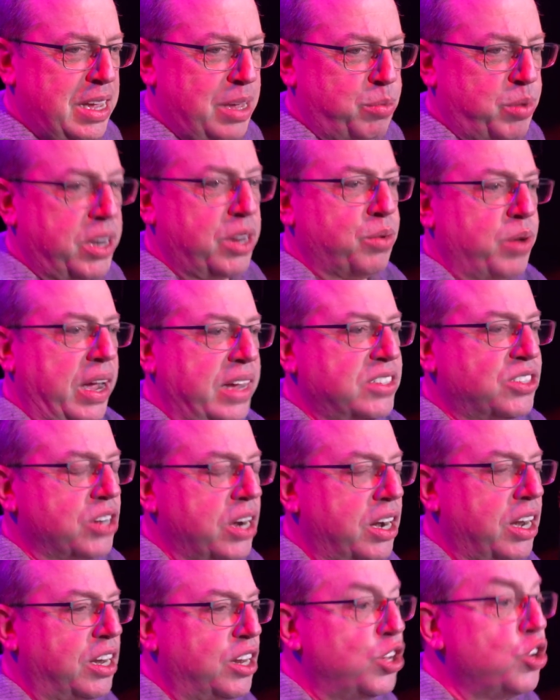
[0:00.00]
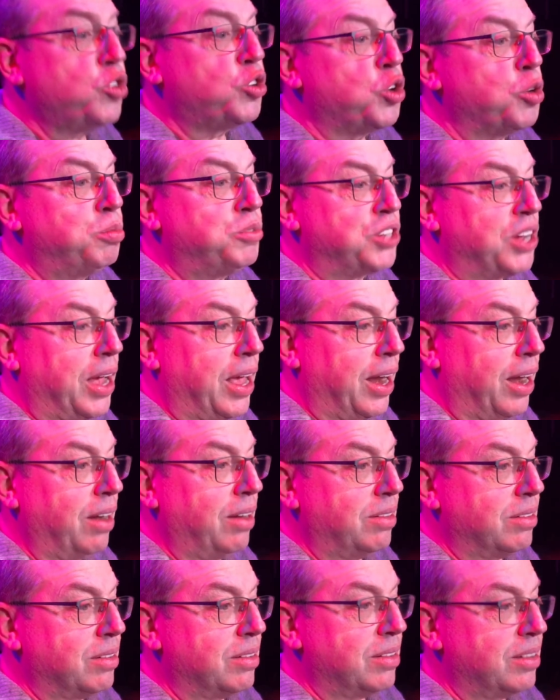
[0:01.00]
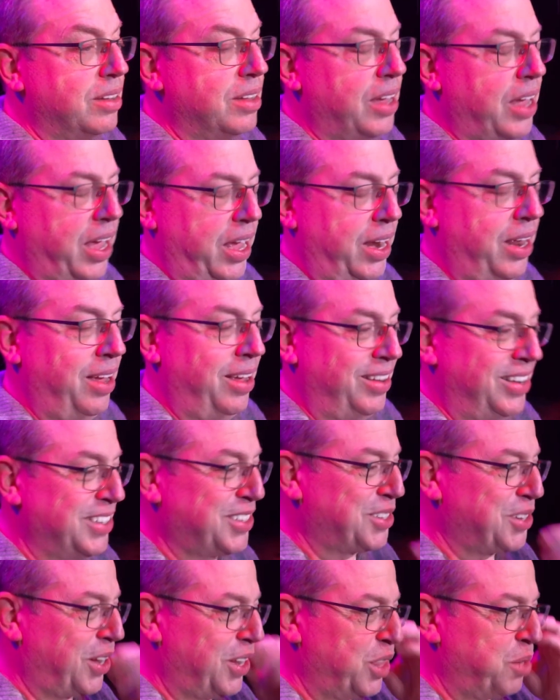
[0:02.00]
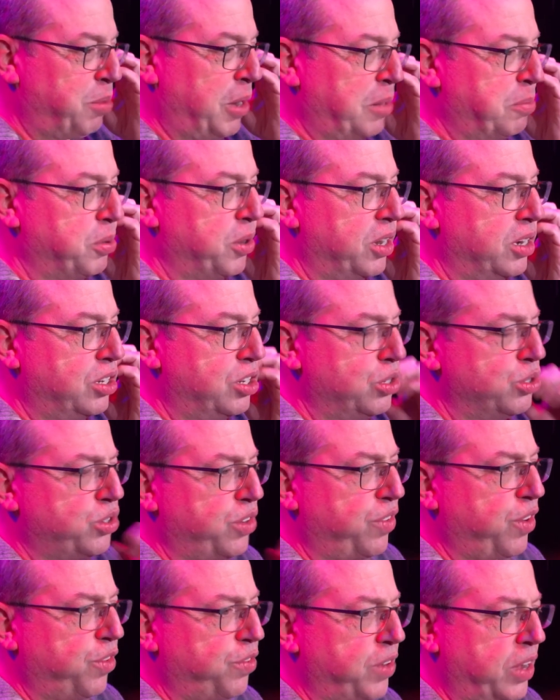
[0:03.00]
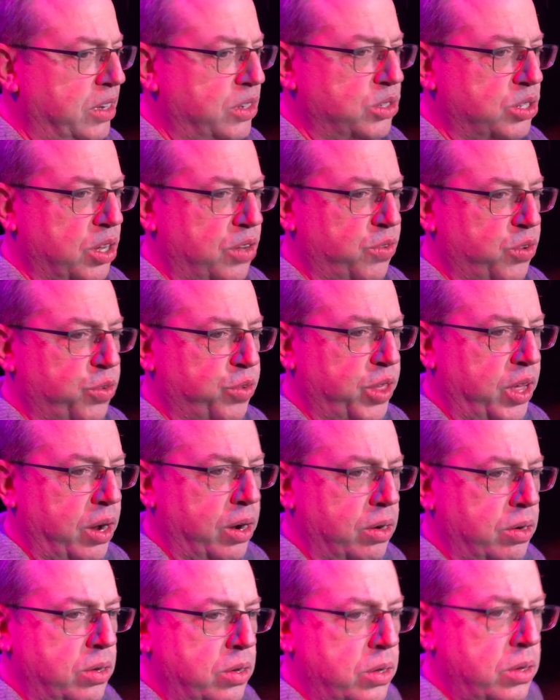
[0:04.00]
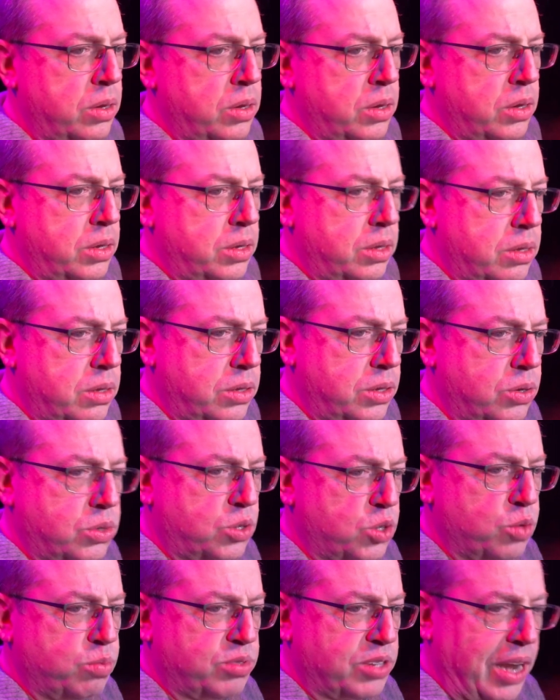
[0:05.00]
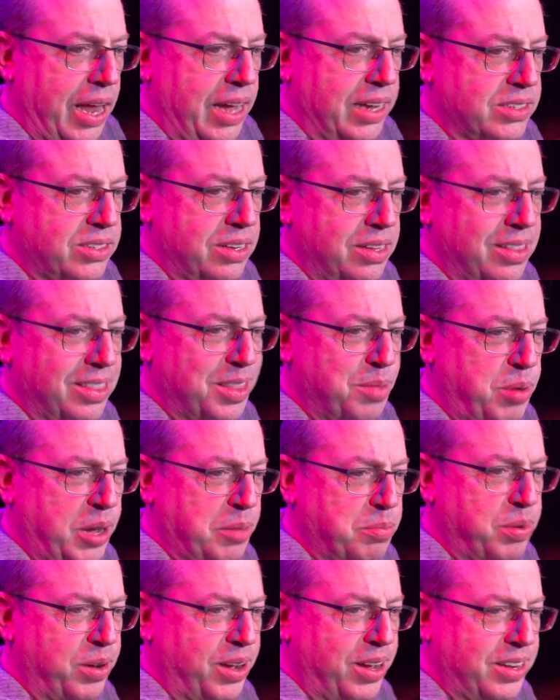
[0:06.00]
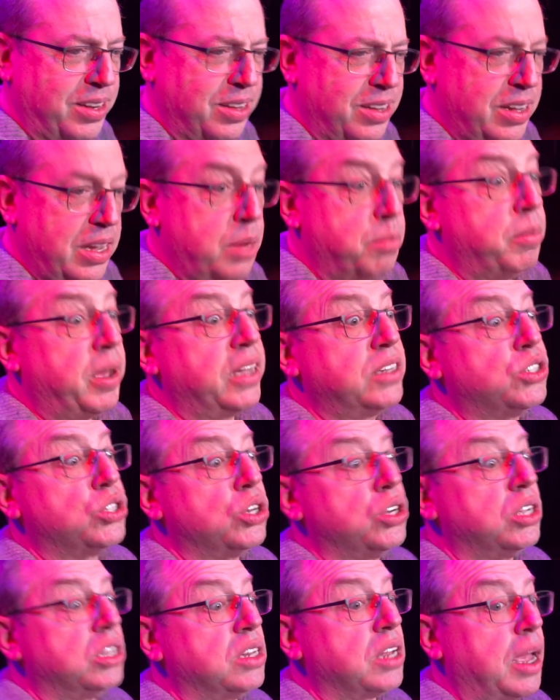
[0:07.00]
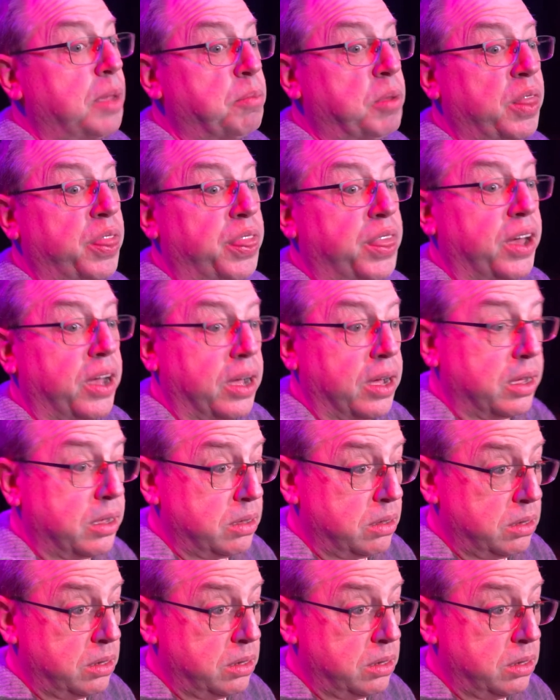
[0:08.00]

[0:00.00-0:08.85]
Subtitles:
But anyway, I started a YouTube channel, and it's called the Buttpod too, so if you find yourself over there, YouTube/the Buttpod, make sure you type in the.